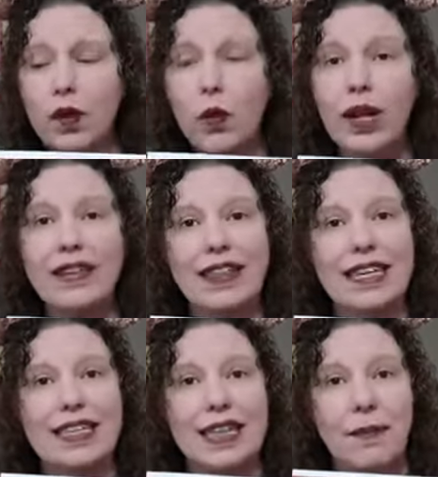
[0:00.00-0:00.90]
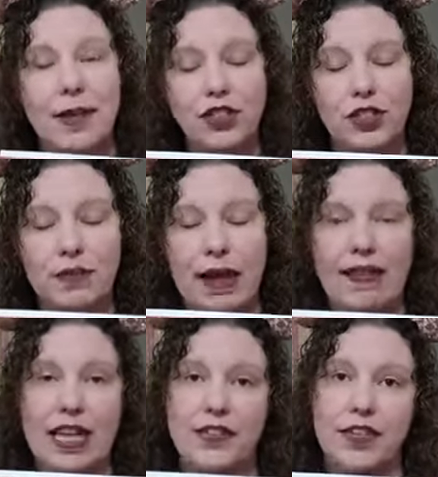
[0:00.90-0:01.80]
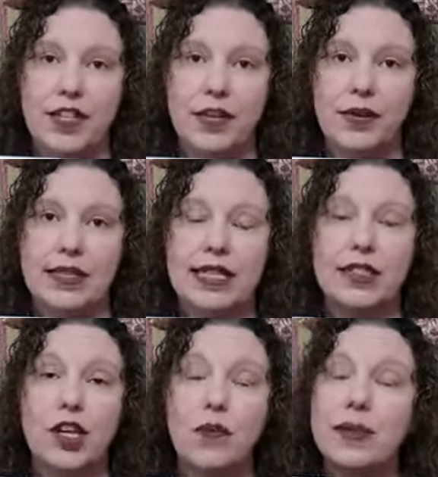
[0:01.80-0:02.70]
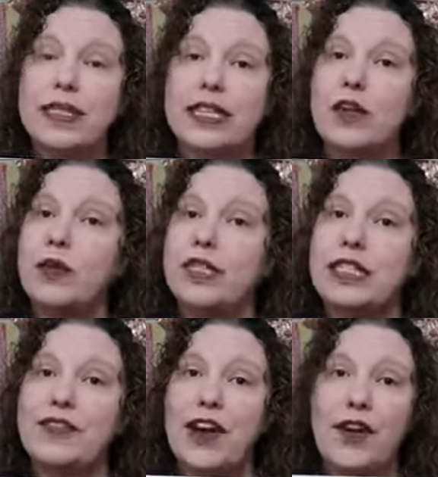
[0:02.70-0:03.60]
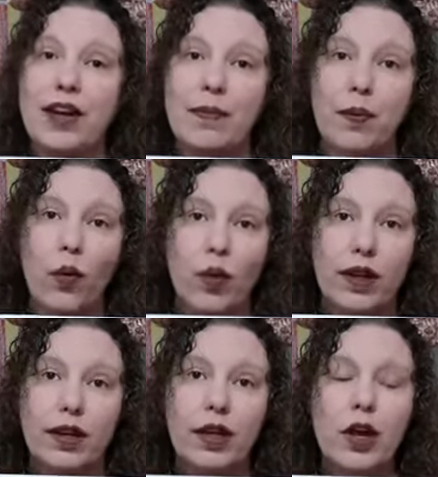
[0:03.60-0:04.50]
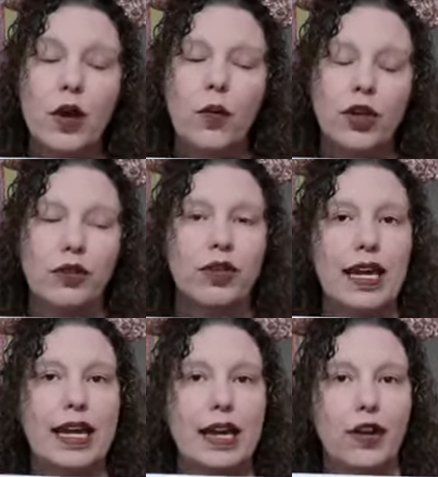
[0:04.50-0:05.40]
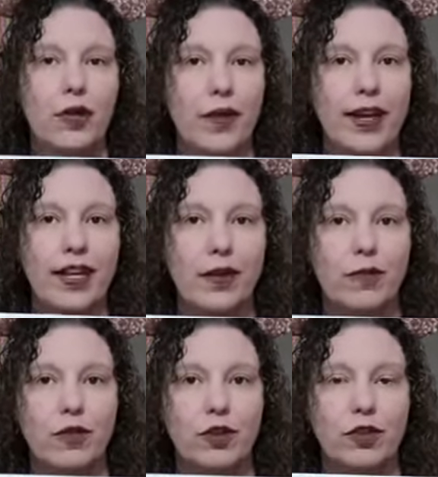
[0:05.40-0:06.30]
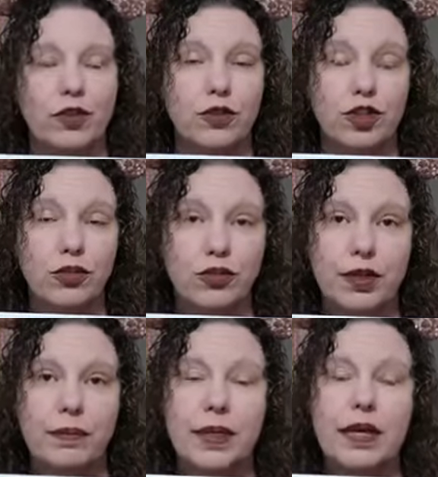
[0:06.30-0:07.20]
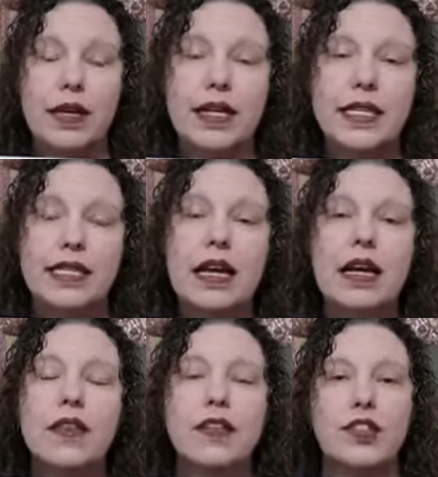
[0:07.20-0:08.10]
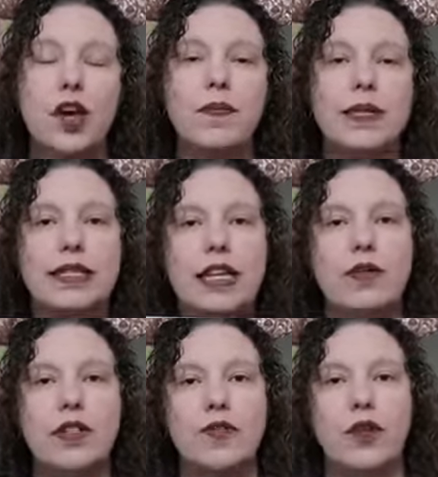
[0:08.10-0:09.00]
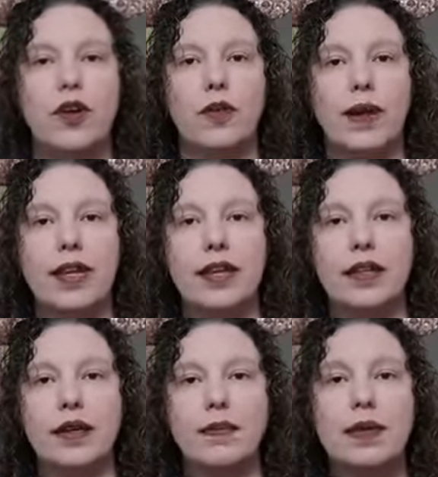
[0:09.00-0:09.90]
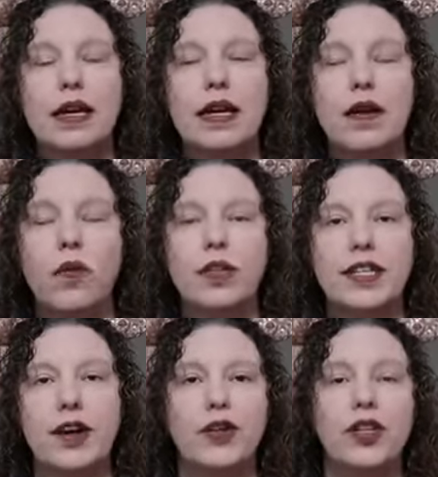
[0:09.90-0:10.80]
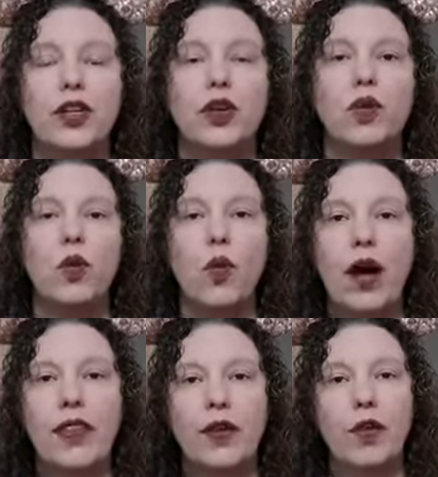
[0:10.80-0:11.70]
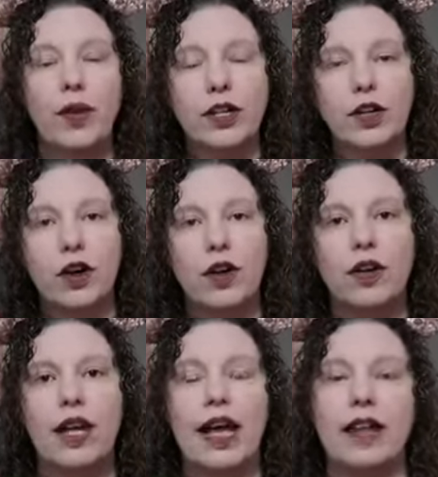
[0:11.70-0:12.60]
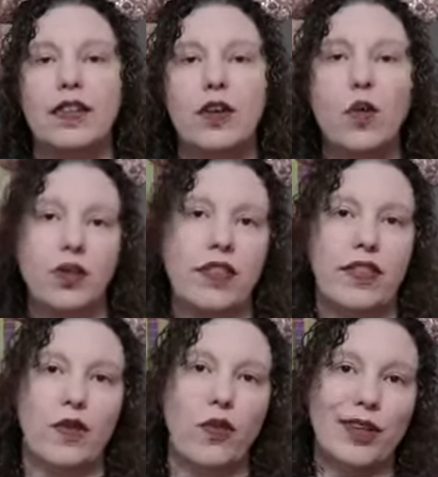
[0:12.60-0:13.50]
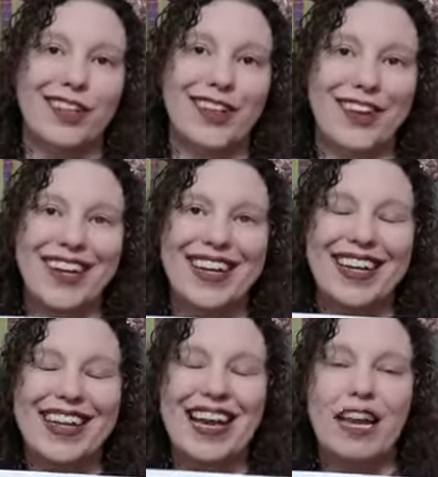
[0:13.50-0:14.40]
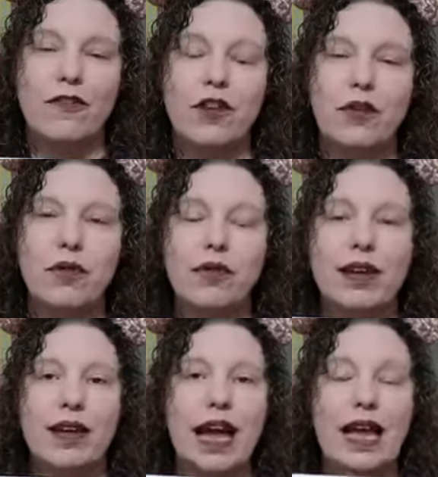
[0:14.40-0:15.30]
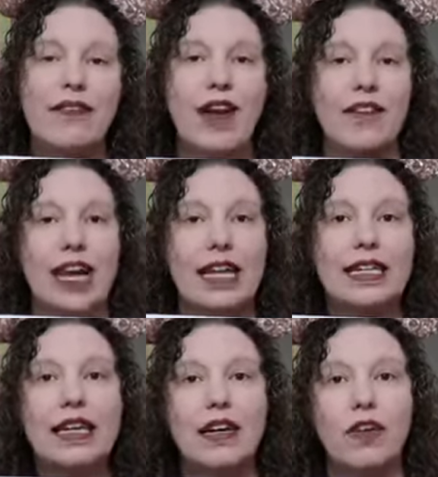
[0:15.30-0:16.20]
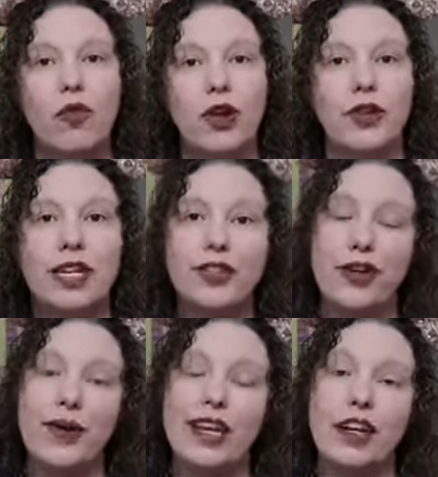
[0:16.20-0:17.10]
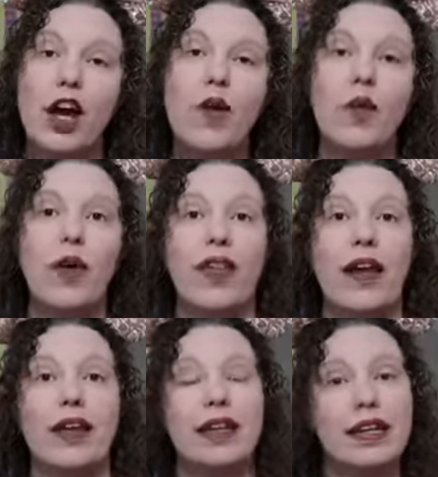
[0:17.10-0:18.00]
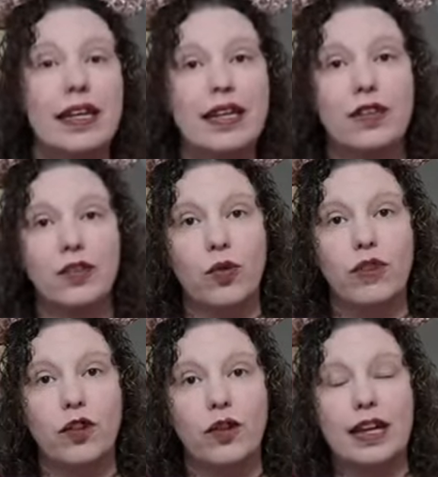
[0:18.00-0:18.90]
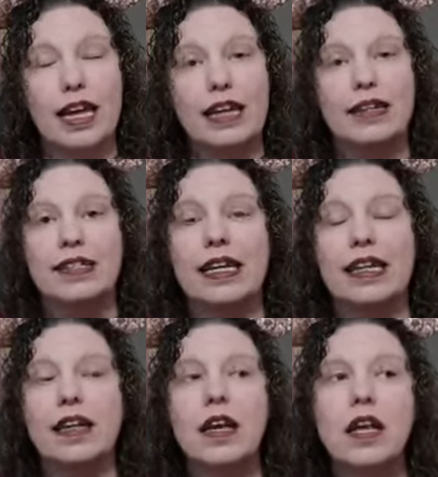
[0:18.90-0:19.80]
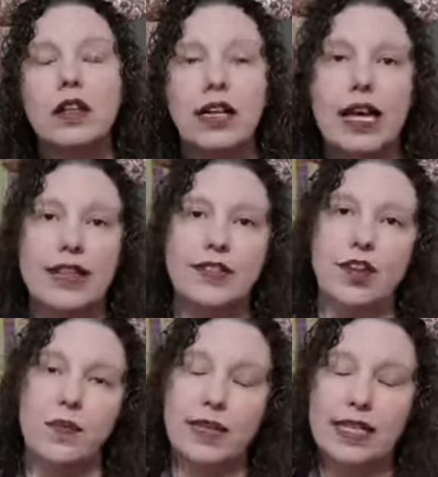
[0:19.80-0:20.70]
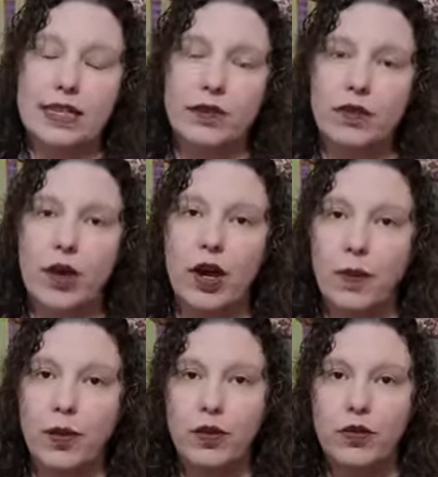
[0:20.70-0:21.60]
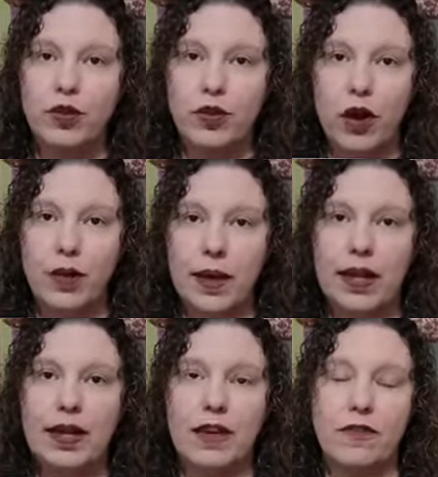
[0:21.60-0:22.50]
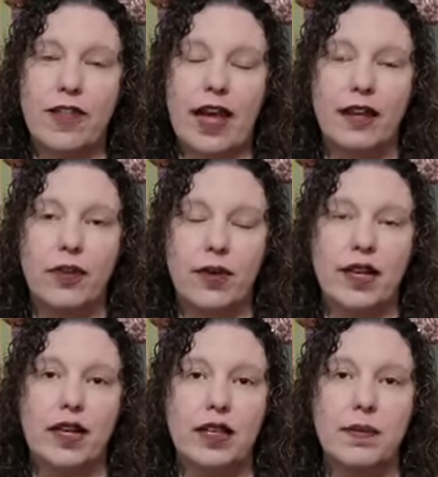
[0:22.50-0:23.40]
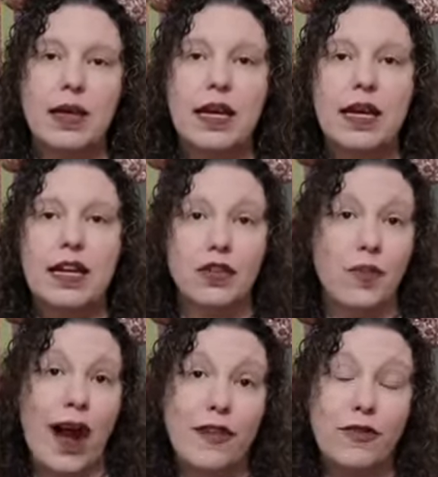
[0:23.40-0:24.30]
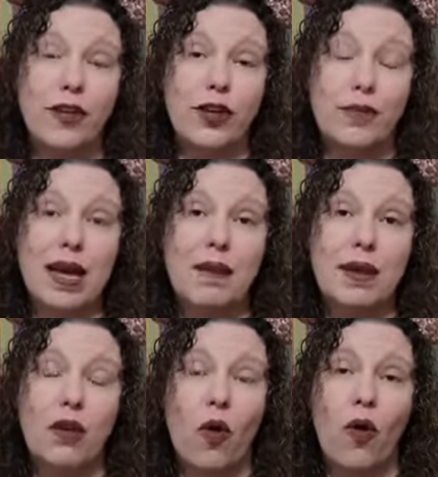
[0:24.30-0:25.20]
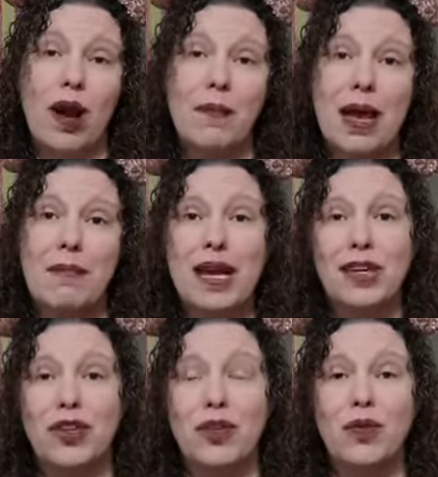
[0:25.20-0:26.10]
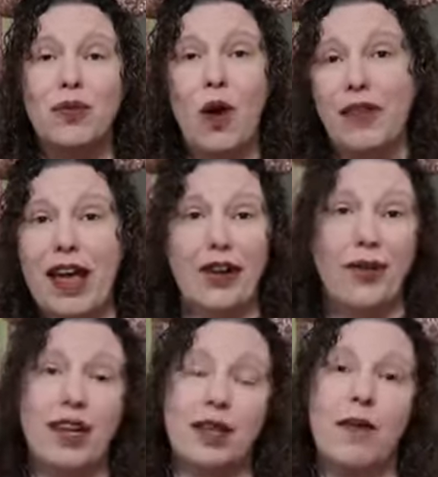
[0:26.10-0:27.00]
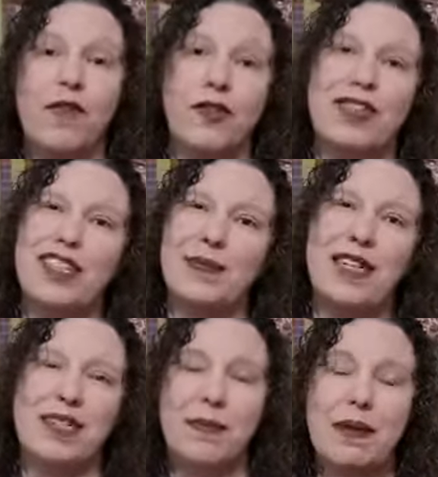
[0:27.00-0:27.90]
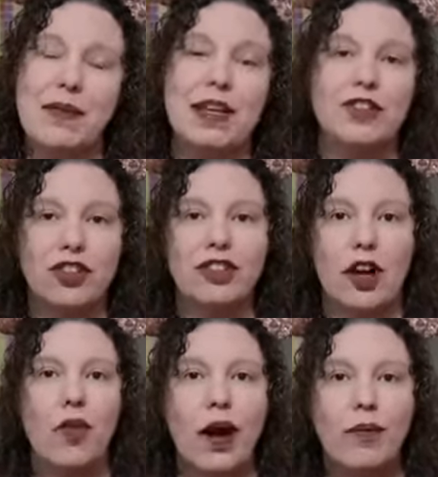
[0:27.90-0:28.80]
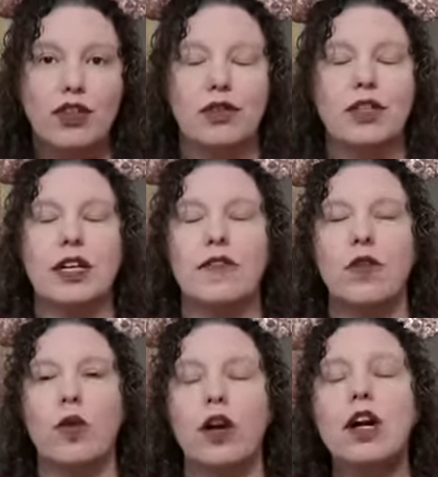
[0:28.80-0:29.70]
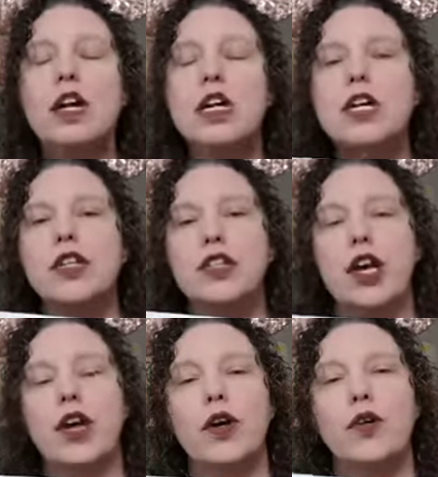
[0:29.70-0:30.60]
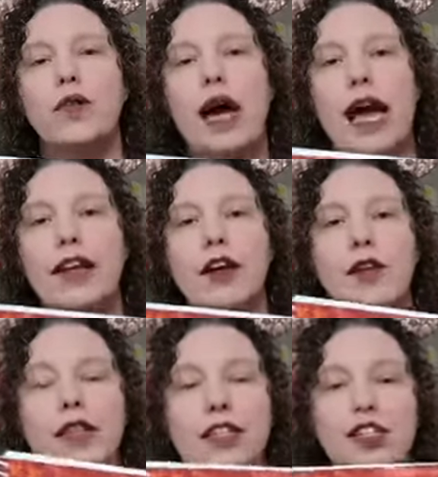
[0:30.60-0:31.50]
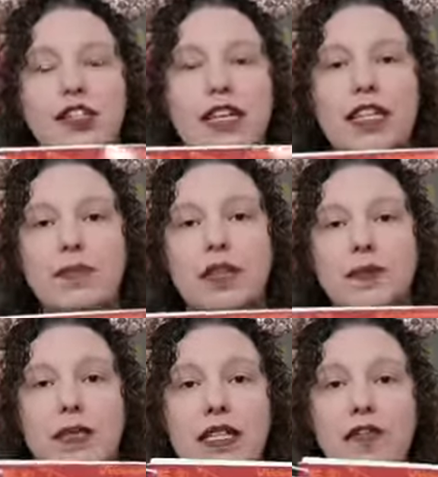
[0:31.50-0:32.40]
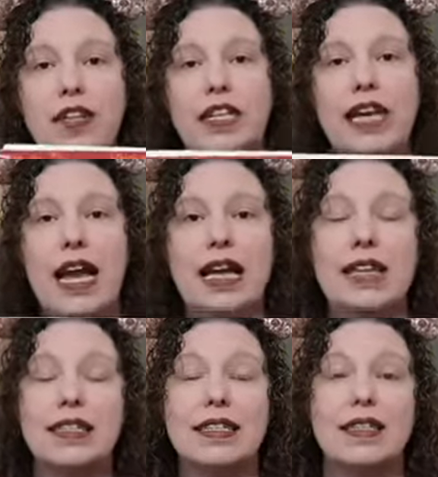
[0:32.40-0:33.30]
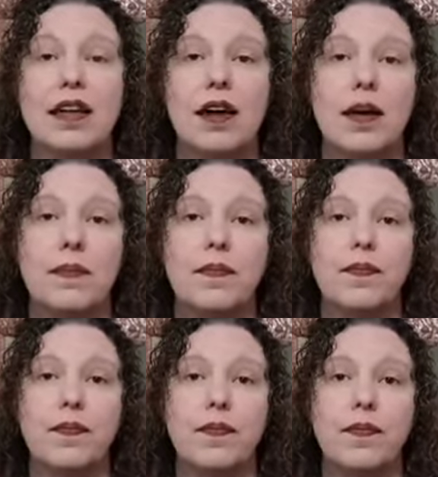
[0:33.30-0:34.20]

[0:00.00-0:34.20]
one of the things I mentioned in my last video is that scope and sequence is very important when you're looking at a curriculum for your children because the scope and sequence for a curriculum will tell you what they're going to learn and the order that they're going to learn it in. And if you kind of have an idea of what your kids already know and what they need to sort of learn next, then looking at the scope and sequence will help you determine if that curriculum is right for you maybe, or it may make you mark that curriculum off your list because maybe it's just not quite what you're looking for. So I know that teaching textbooks specifically has um,